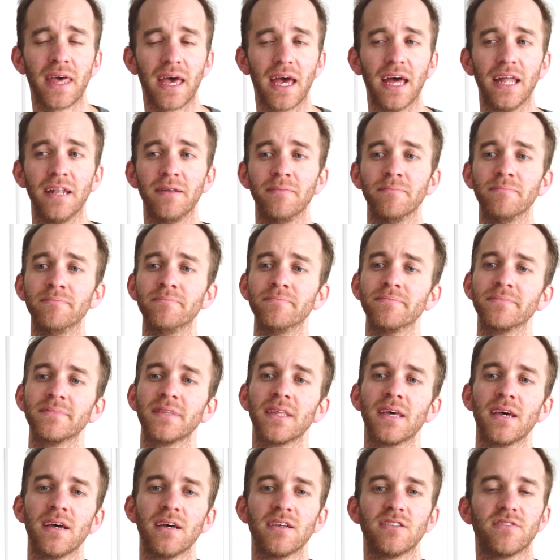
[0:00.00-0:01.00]
And
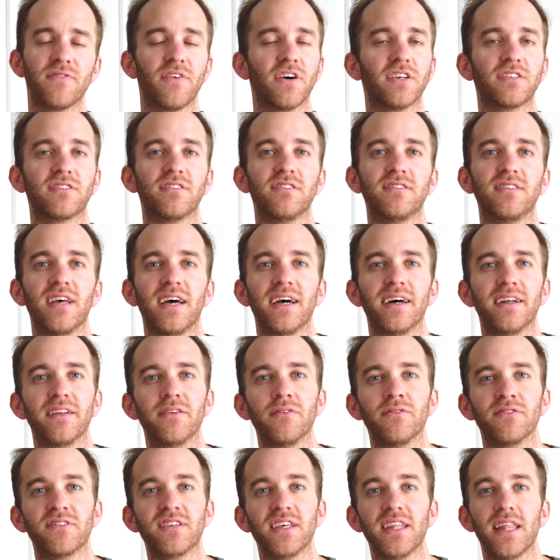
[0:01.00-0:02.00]
suffice to say, I
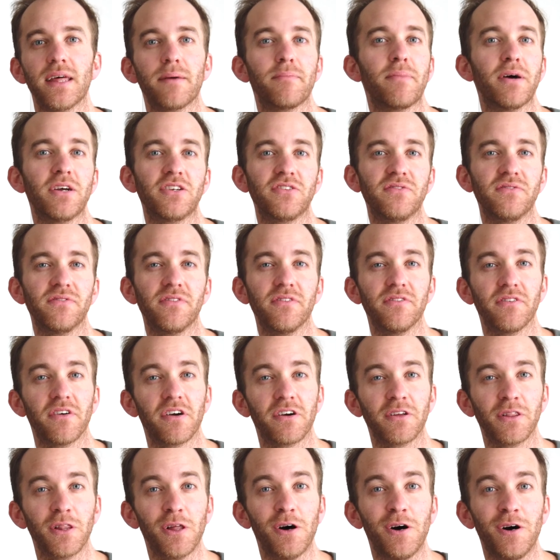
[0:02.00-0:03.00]
didn't see that patient for
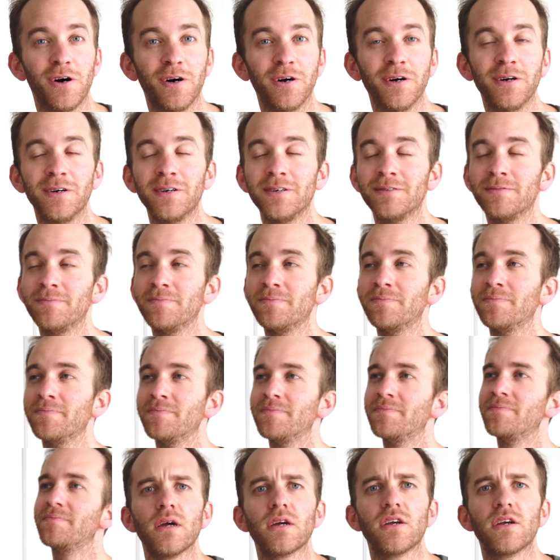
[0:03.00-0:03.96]
very long,